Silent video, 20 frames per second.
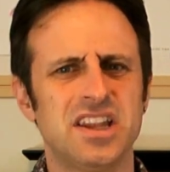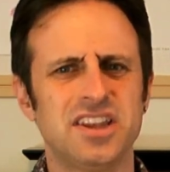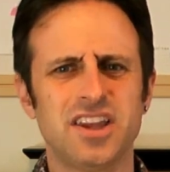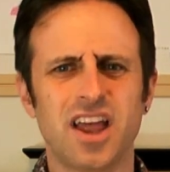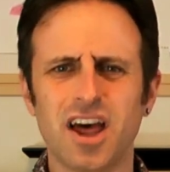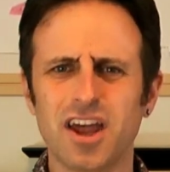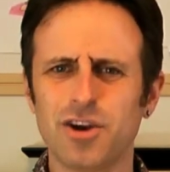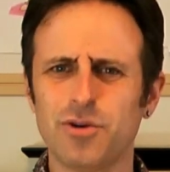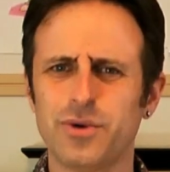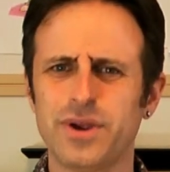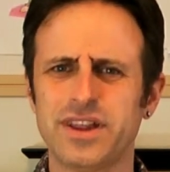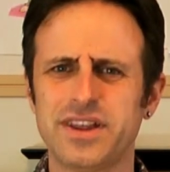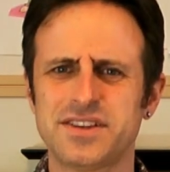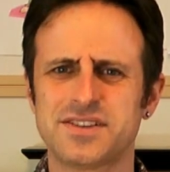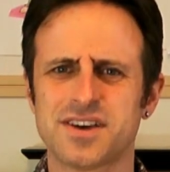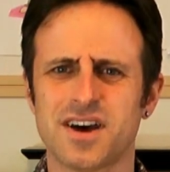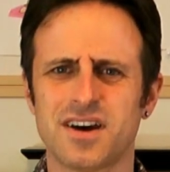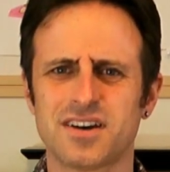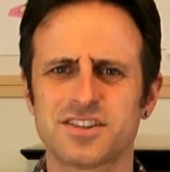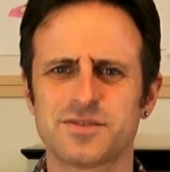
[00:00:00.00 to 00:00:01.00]
Not a really
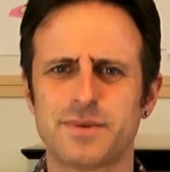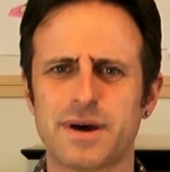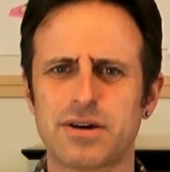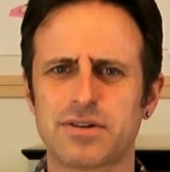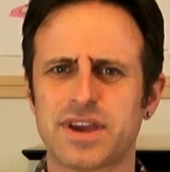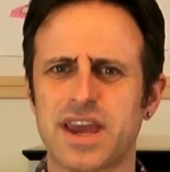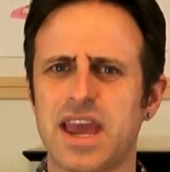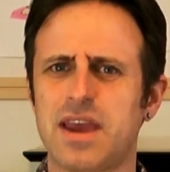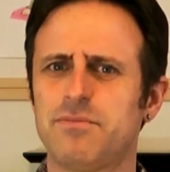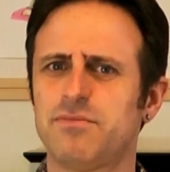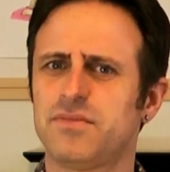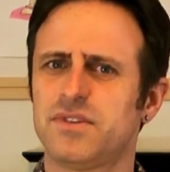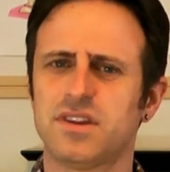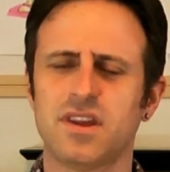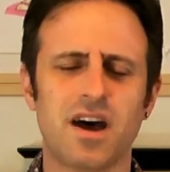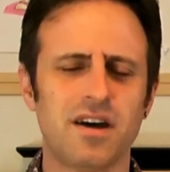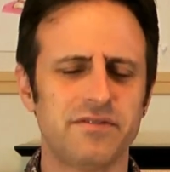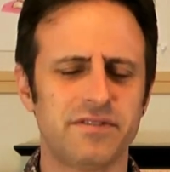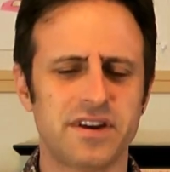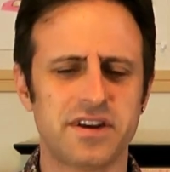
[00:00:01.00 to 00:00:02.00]
talked about game,
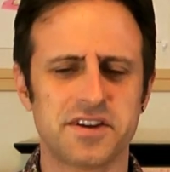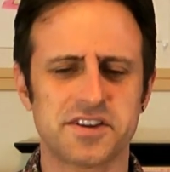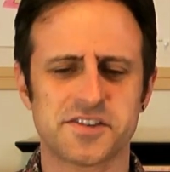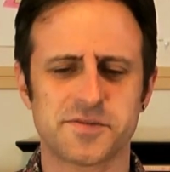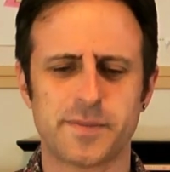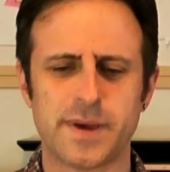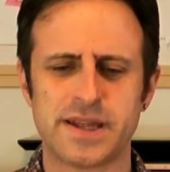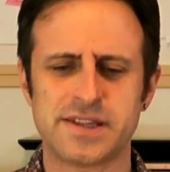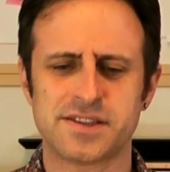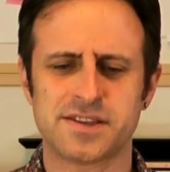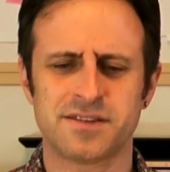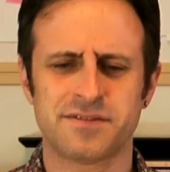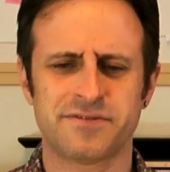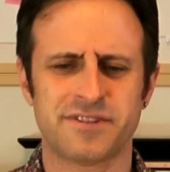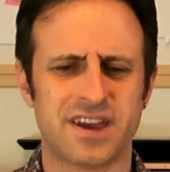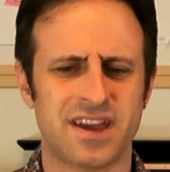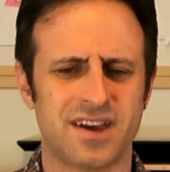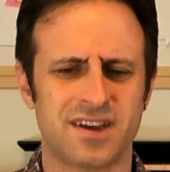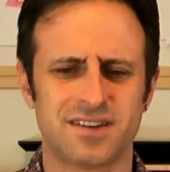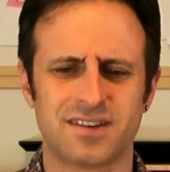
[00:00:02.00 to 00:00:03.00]
not very
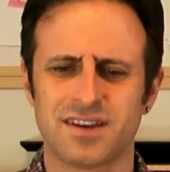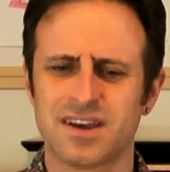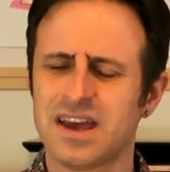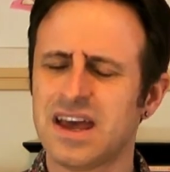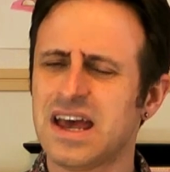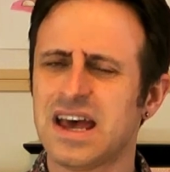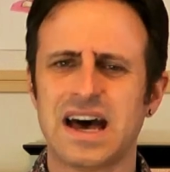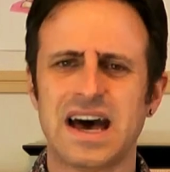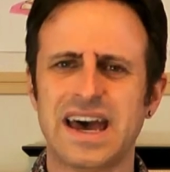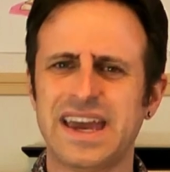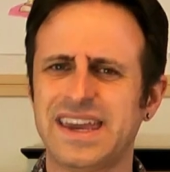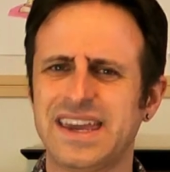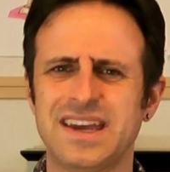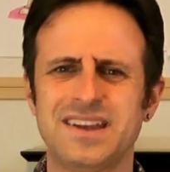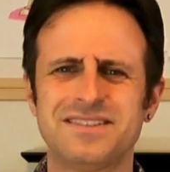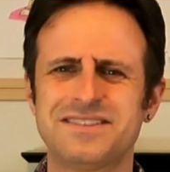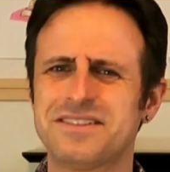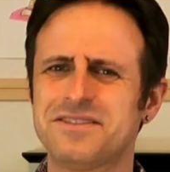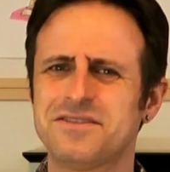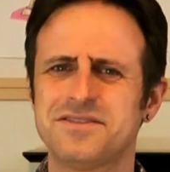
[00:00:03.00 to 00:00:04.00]
expensive, and I
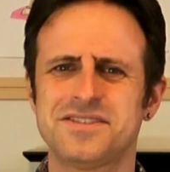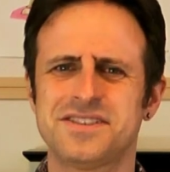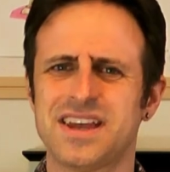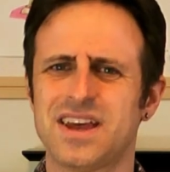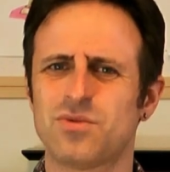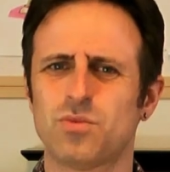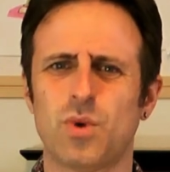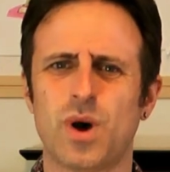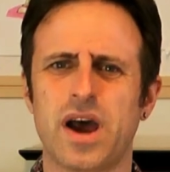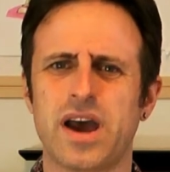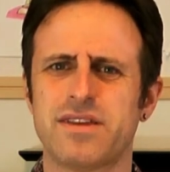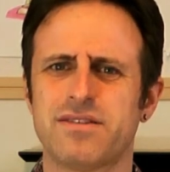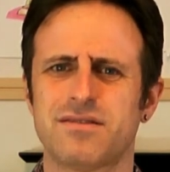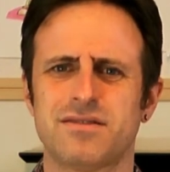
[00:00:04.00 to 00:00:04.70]
can't understand why.